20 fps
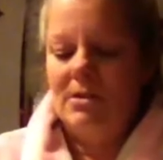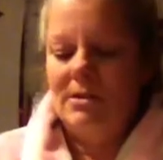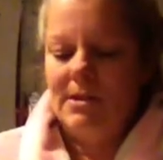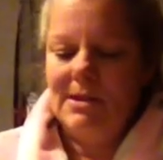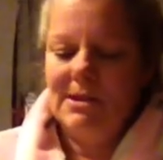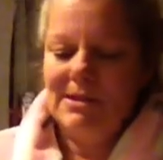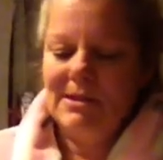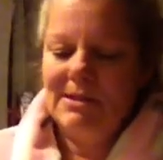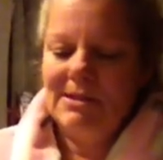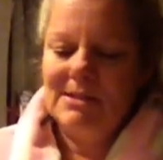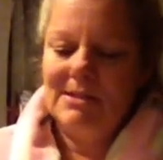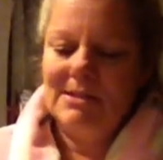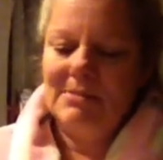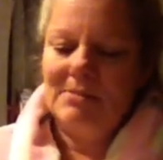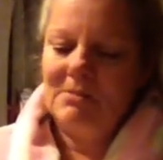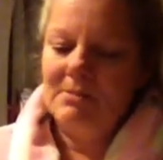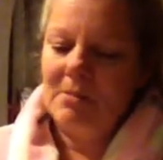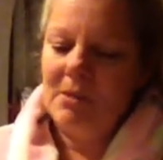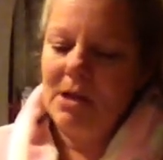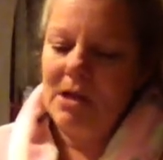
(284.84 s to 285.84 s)
This is
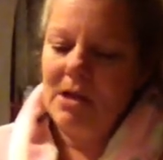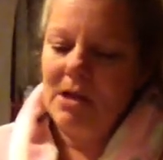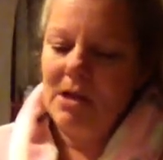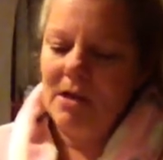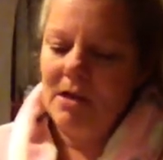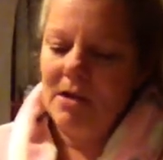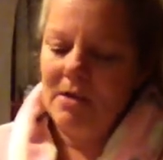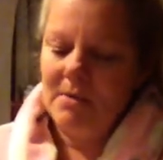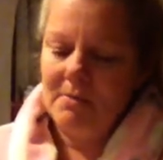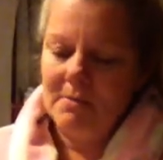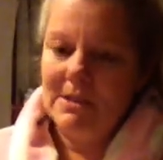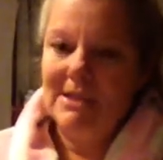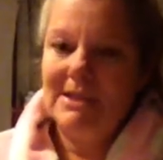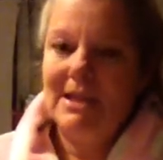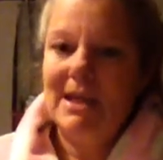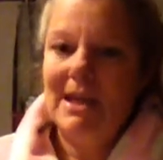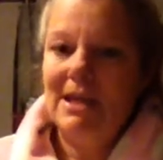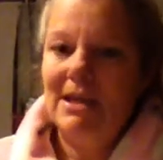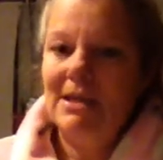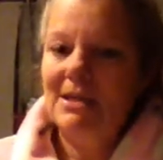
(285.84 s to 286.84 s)
some
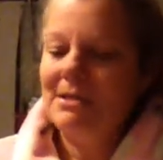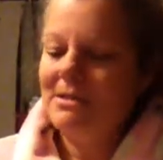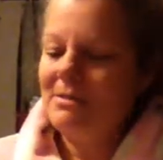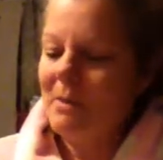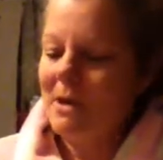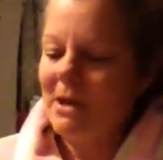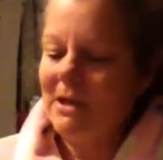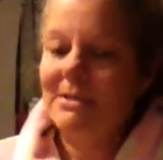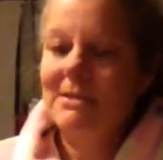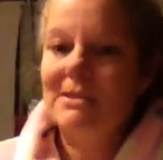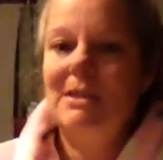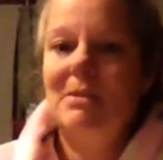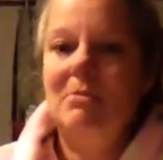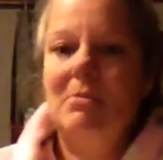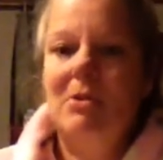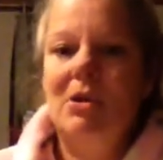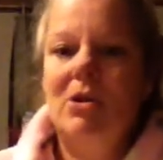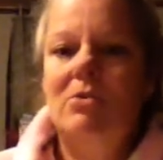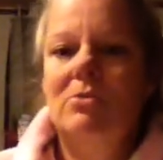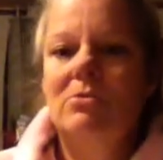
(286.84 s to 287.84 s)
sayings by
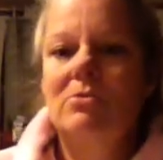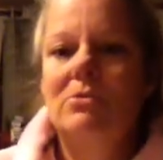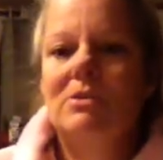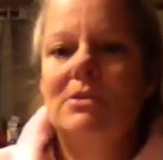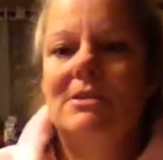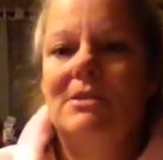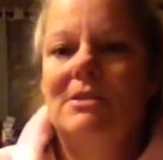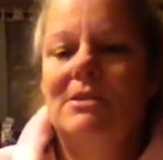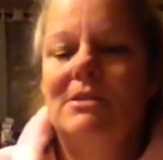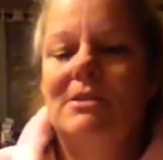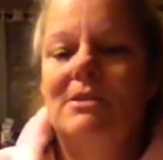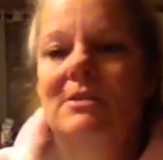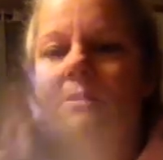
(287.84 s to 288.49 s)
Tim Holtz.